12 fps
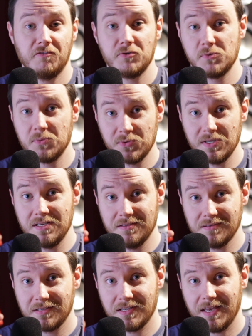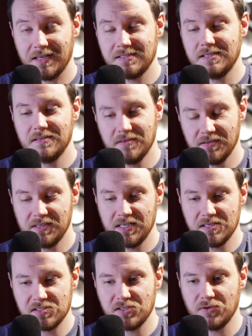difference between connecting
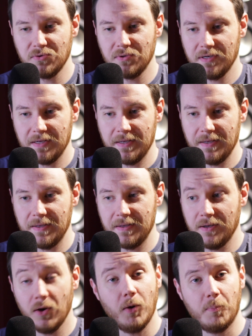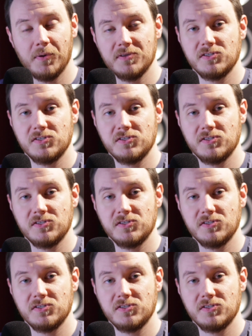these two up.